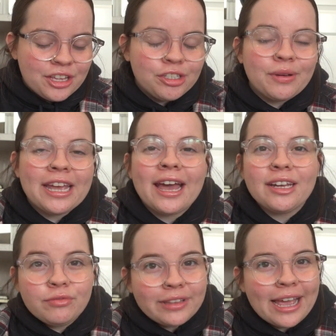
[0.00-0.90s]
So I kind
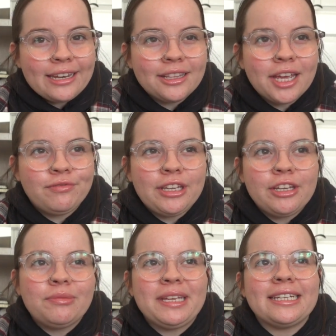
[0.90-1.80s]
of lied on that
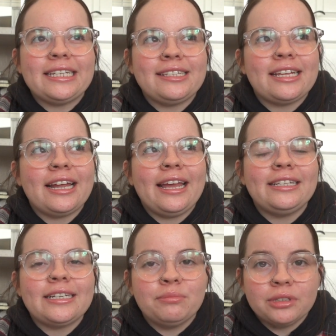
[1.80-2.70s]
video because I said I
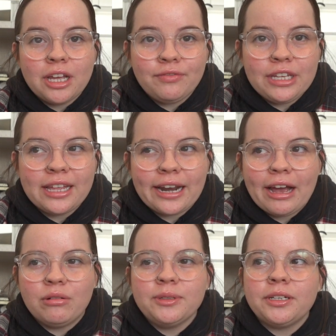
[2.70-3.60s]
ended up loving that
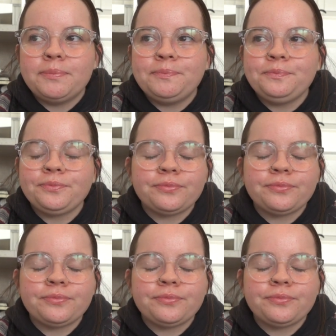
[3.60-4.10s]
album,